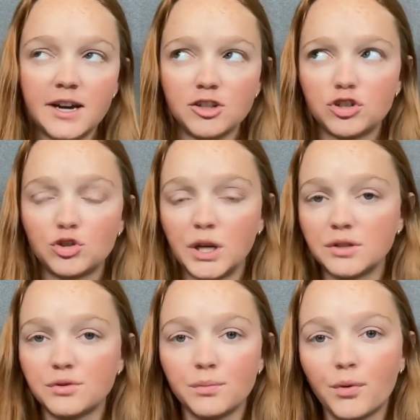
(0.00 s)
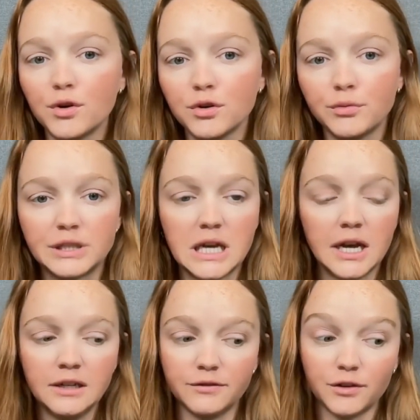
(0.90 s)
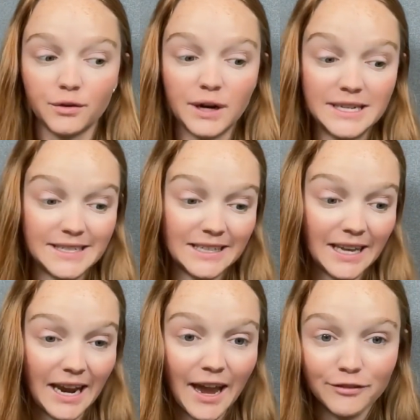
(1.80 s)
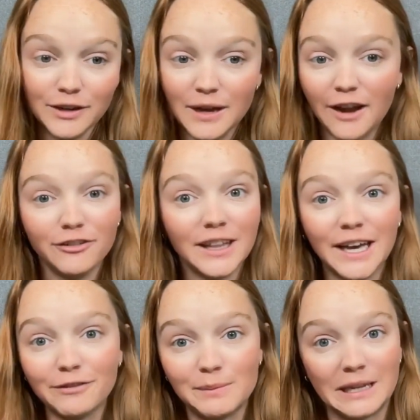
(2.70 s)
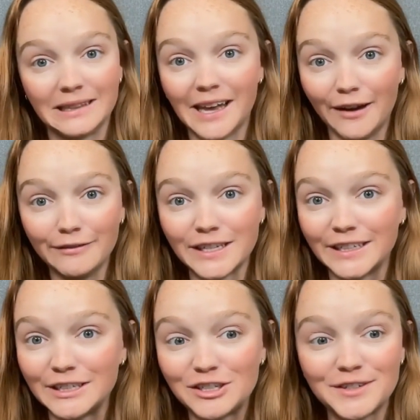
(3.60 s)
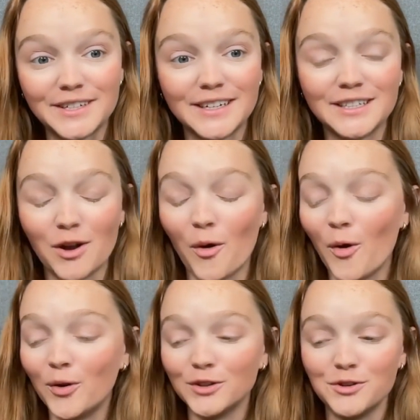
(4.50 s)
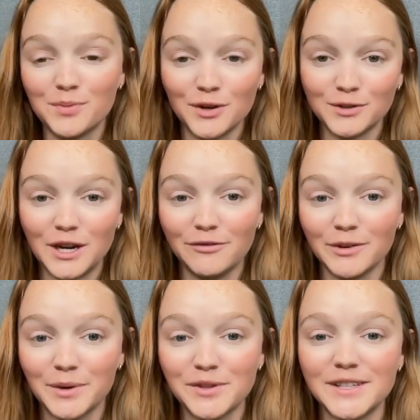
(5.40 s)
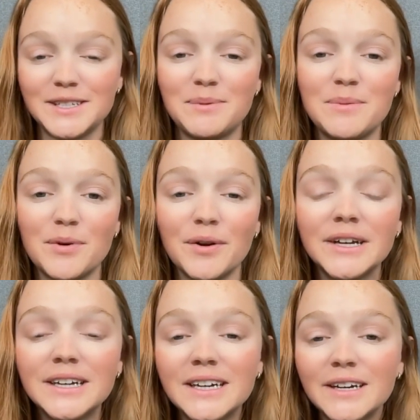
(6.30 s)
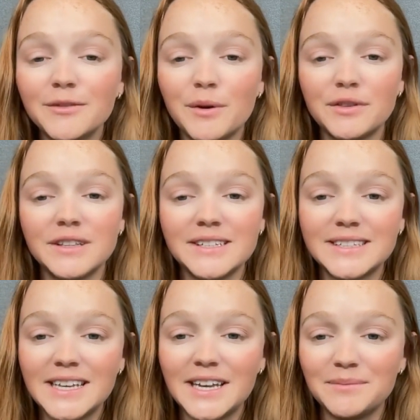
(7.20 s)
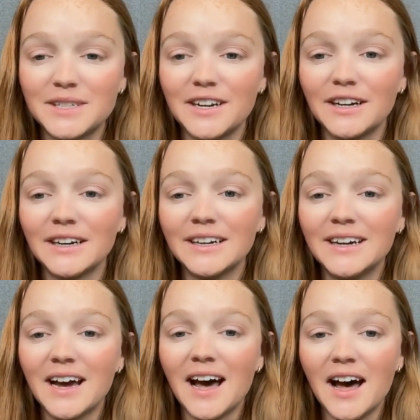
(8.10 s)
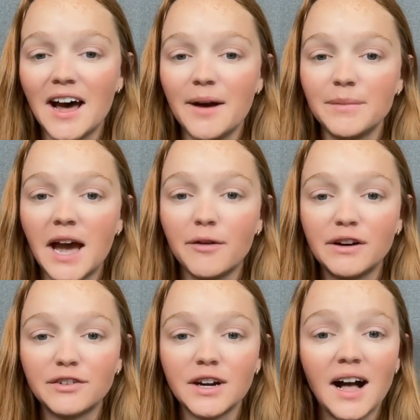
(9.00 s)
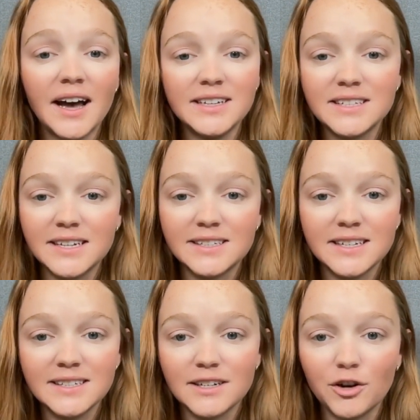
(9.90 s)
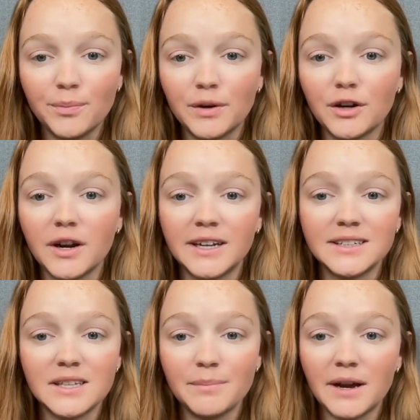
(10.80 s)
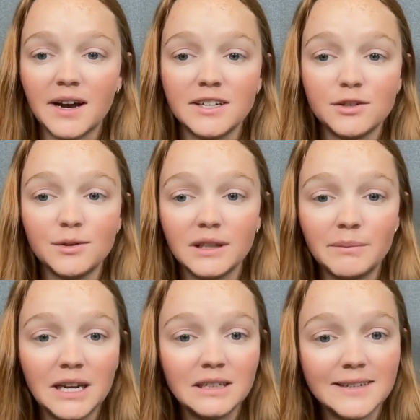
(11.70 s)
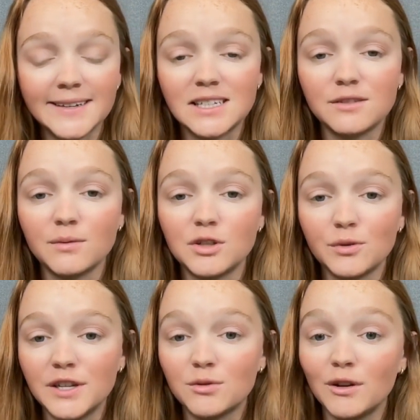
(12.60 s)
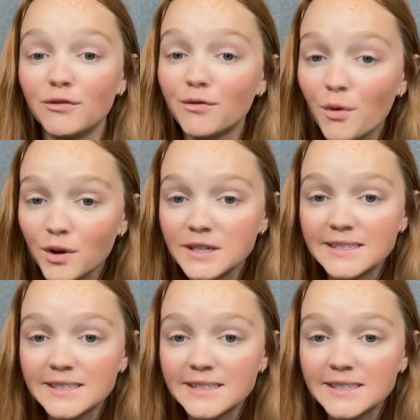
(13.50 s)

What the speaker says: slash transfer portal was kind of crazy. I feel like everybody left. Like it's a whole new program for both of these people, both of these teams here. However, a high stakes season opener against the Buckeyes, who eliminated Texas from the 2024